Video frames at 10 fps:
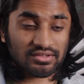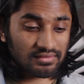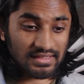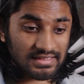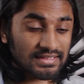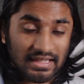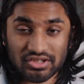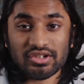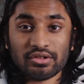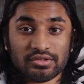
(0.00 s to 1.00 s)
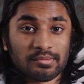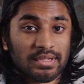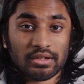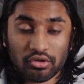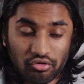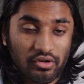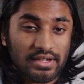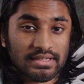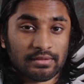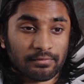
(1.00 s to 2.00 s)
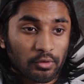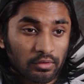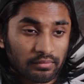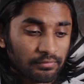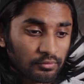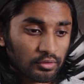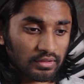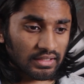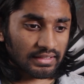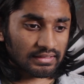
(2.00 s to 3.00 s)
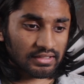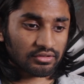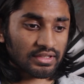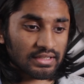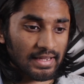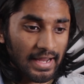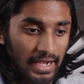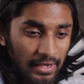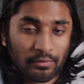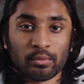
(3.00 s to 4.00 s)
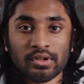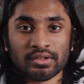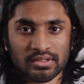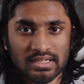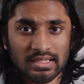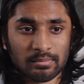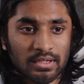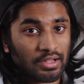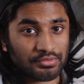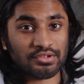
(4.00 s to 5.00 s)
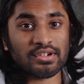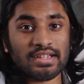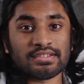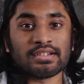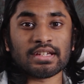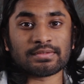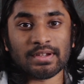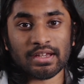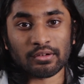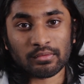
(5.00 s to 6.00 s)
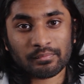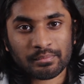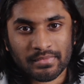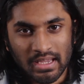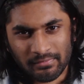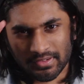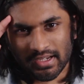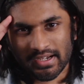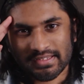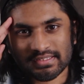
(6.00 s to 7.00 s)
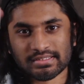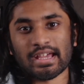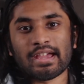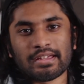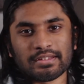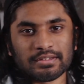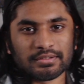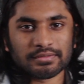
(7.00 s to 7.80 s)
This next year is gonna be crazy for like literally everyone on the team. I'll see you guys in the next video. Have a nice day.